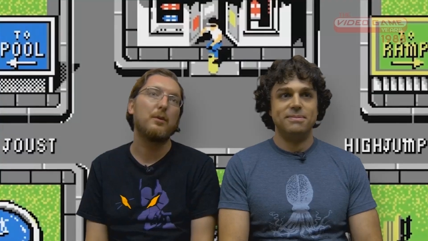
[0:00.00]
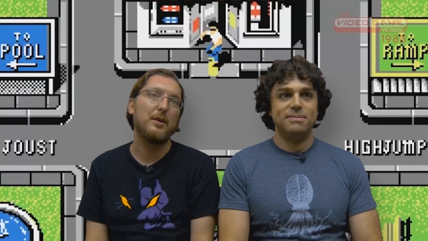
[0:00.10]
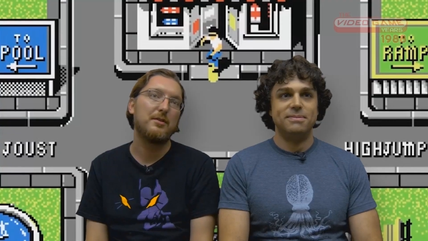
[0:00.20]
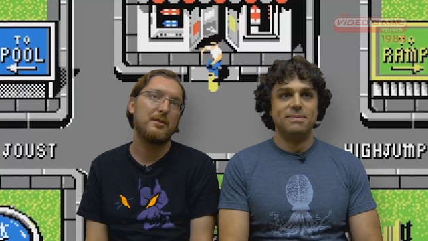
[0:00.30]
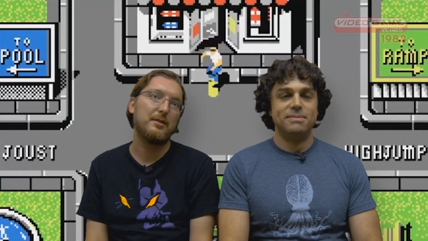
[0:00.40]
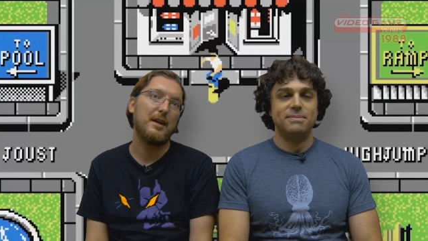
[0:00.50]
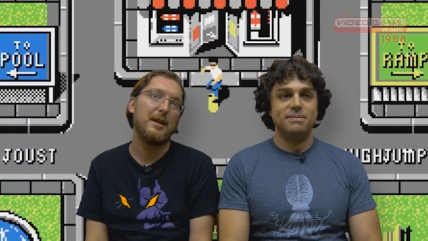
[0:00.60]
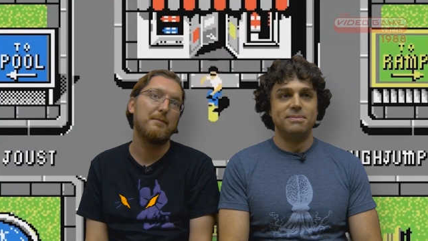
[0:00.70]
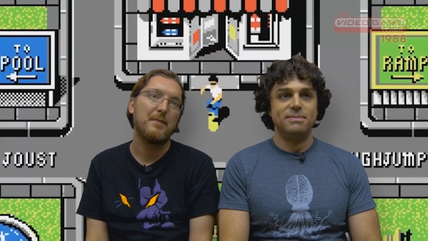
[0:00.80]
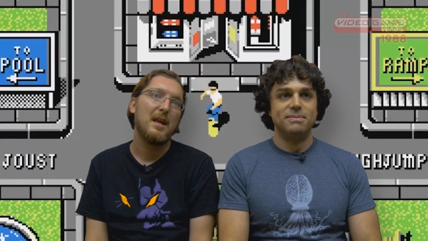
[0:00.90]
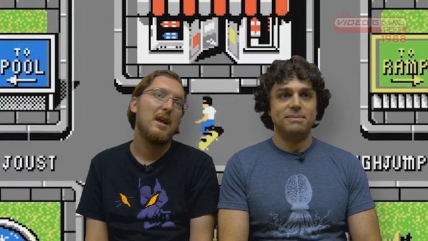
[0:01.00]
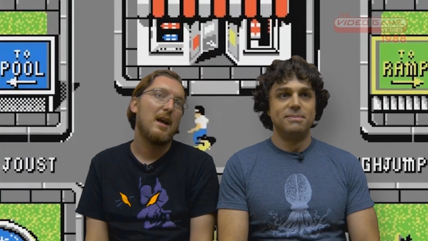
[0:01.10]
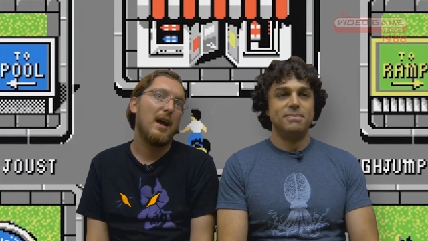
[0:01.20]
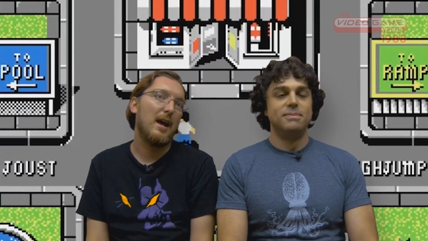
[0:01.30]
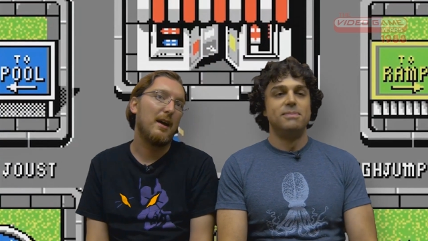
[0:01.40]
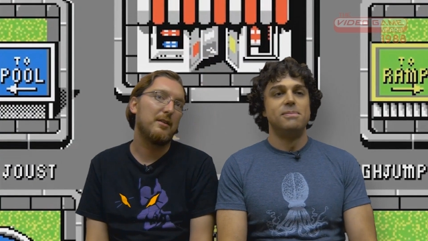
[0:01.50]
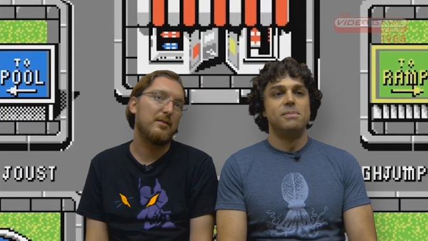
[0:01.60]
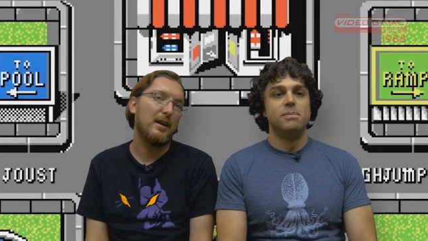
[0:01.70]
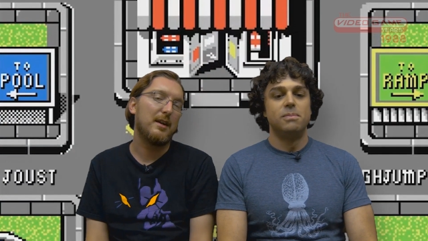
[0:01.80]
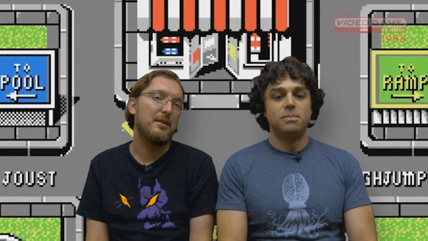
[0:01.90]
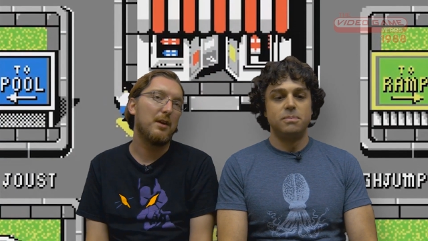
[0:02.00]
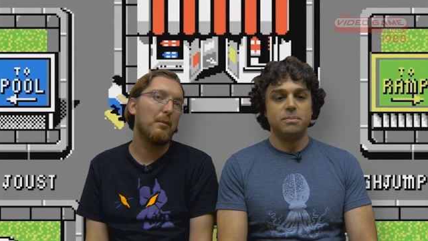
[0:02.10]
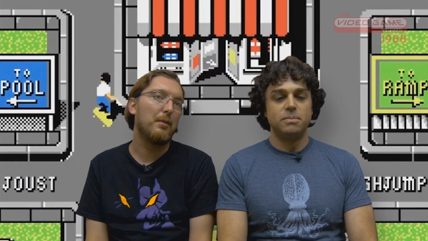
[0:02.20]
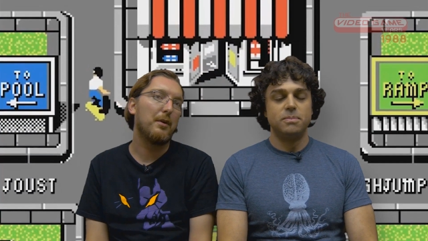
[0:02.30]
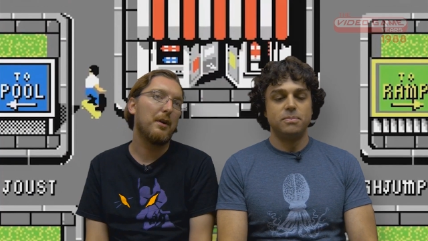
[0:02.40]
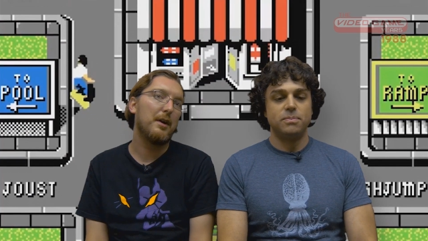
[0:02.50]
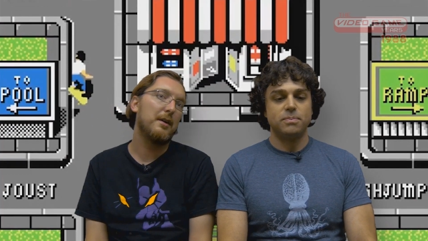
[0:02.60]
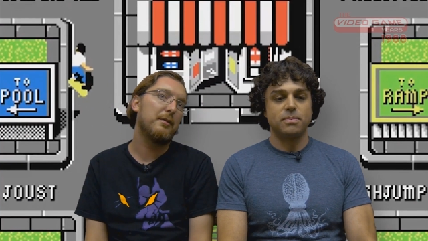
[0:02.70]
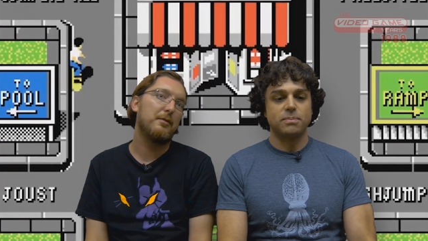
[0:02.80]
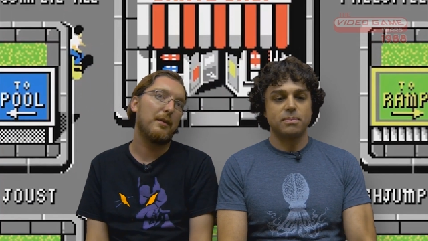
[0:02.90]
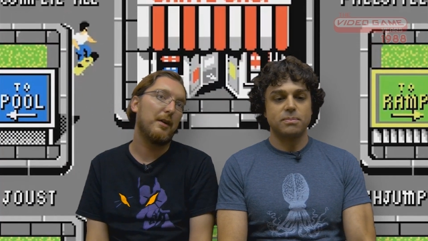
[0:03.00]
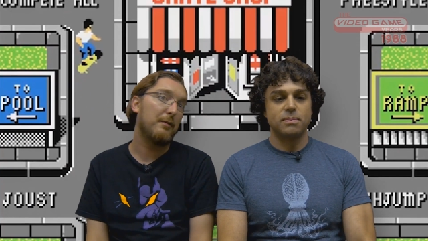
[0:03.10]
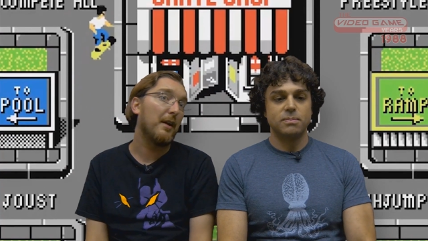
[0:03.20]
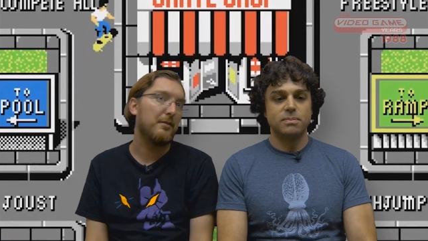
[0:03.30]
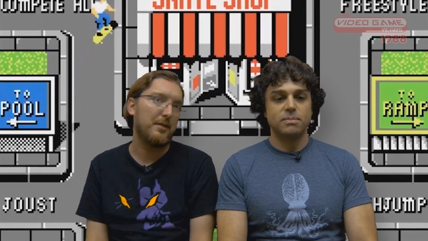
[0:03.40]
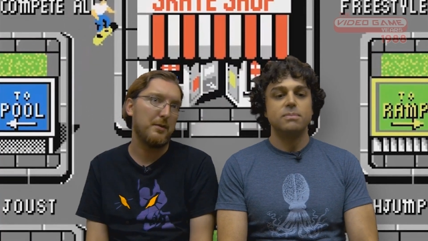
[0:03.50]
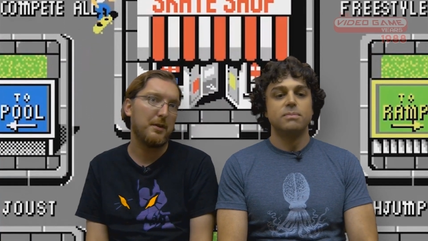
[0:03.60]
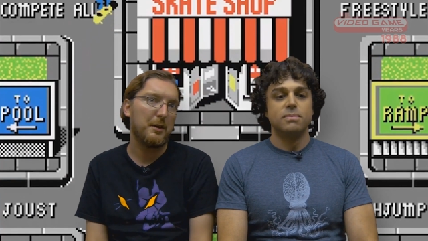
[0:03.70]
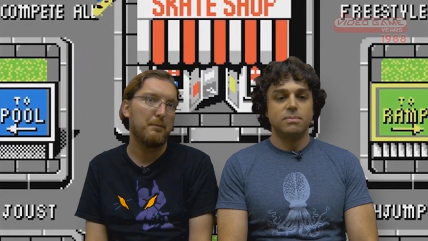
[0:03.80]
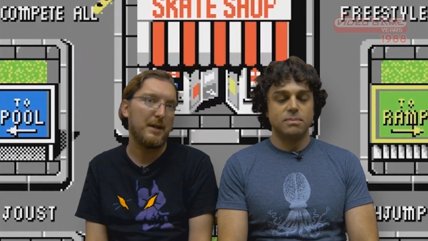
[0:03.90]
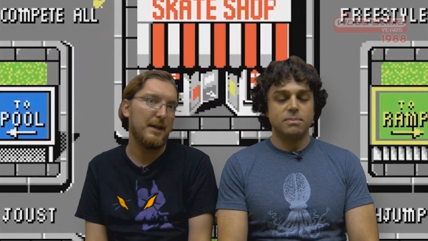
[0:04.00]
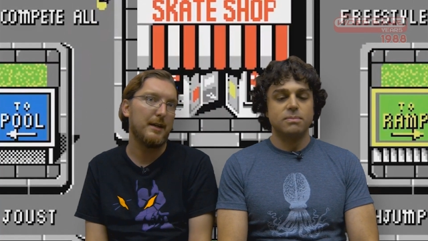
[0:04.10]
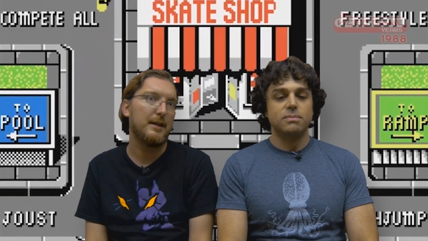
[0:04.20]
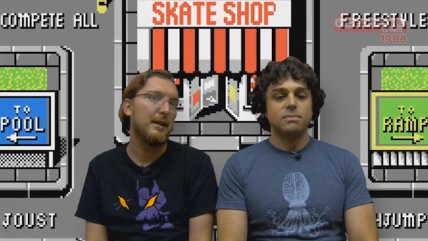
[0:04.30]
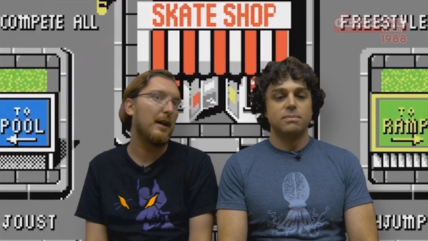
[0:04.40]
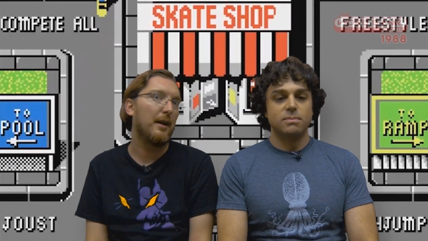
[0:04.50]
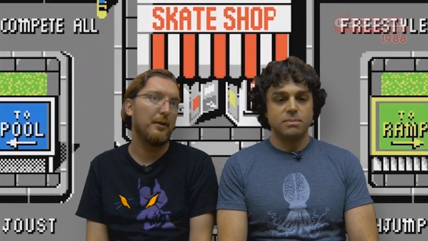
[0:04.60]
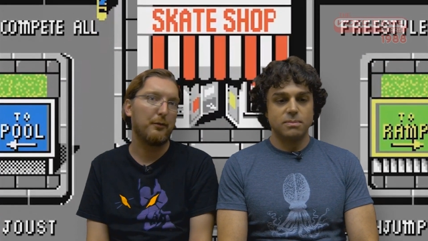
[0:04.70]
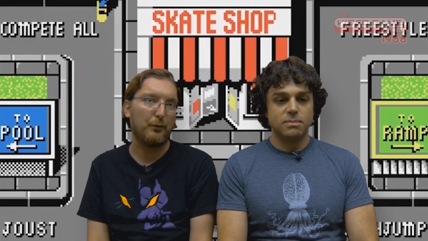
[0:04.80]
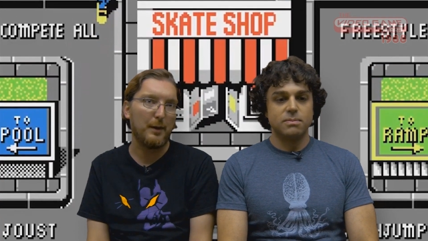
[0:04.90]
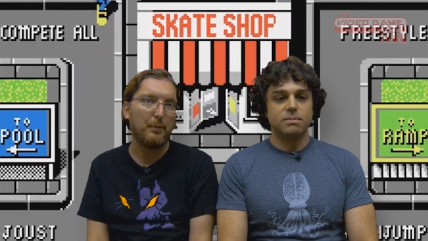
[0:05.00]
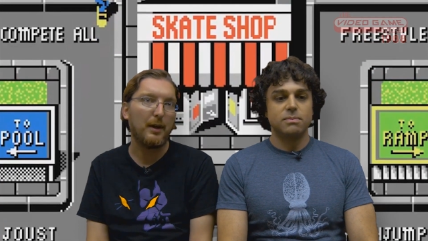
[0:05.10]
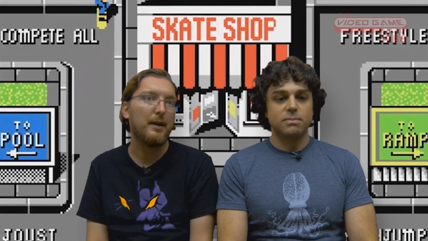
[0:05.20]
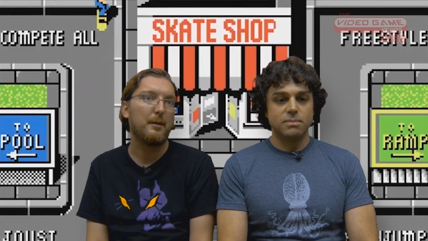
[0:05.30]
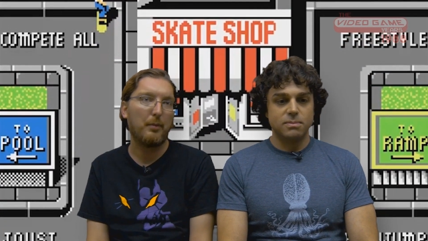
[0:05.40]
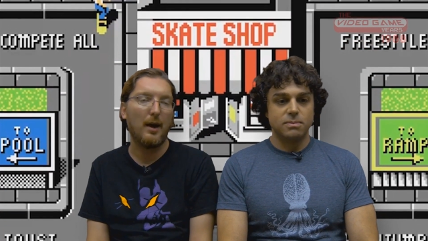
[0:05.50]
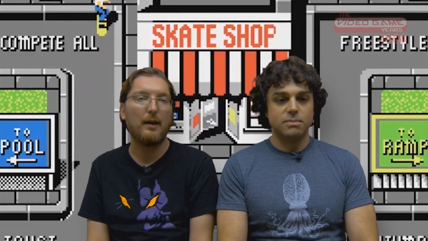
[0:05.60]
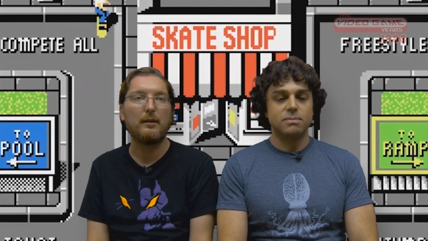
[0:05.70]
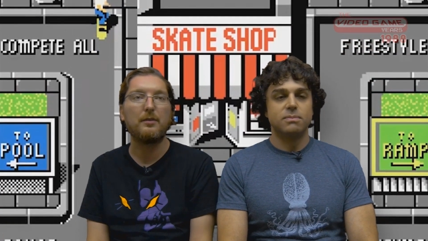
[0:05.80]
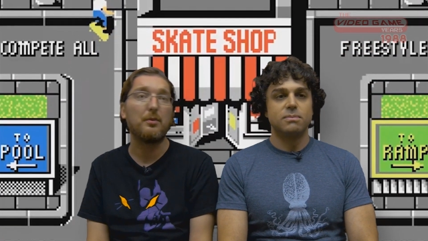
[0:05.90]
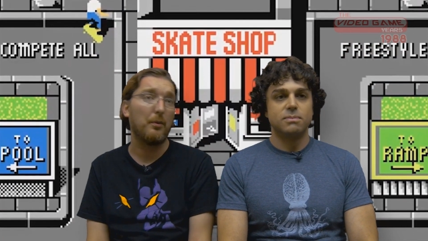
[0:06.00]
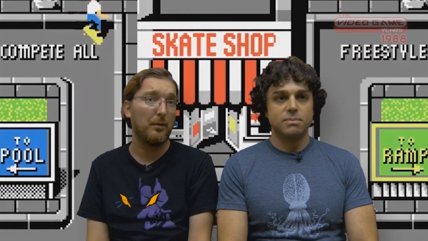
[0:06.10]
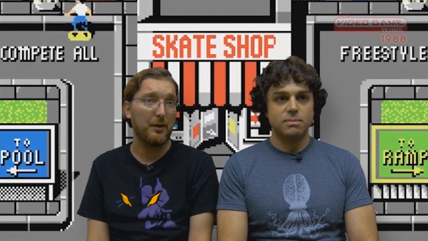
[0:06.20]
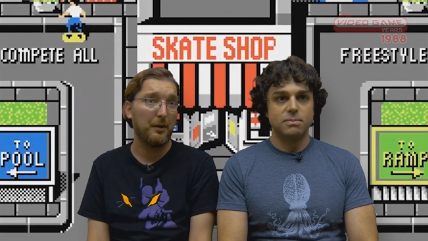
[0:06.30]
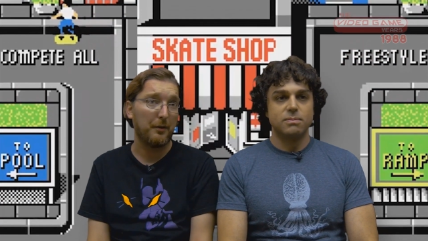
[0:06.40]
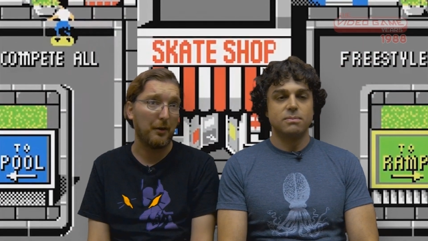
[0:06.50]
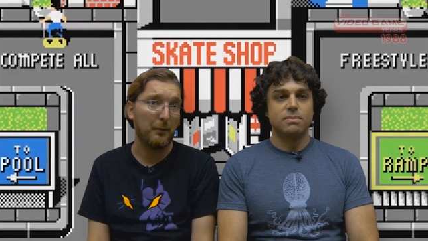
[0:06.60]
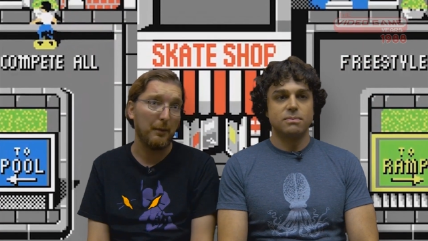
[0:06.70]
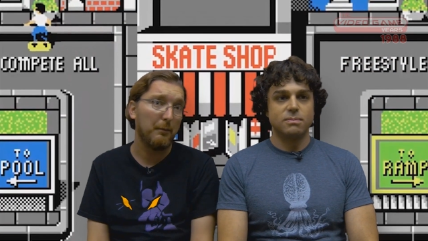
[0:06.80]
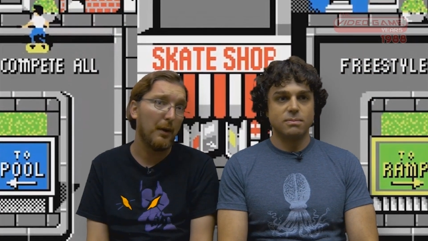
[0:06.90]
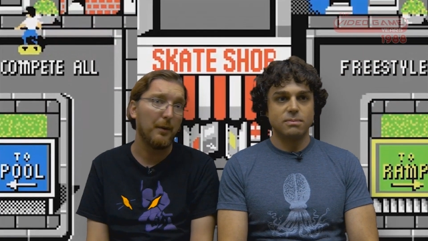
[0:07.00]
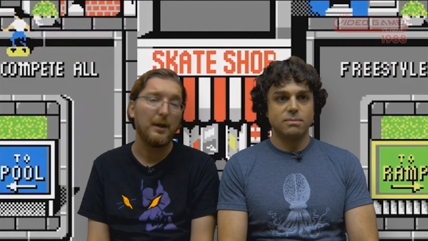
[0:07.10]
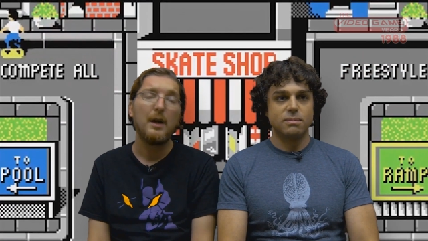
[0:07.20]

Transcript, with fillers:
Speaker 1: original game has a number of events that you can compete in in either free play to practice or in a tournament mode.